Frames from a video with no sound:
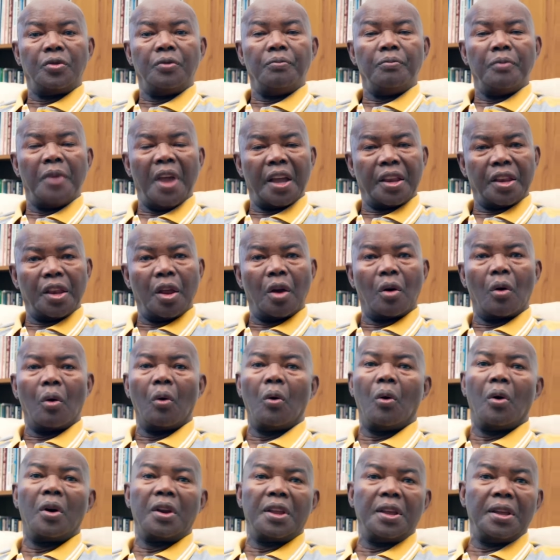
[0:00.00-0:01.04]
make their
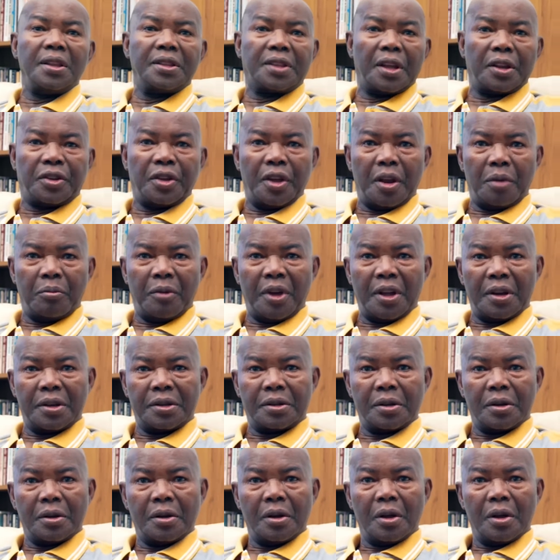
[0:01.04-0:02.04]
own entertainment.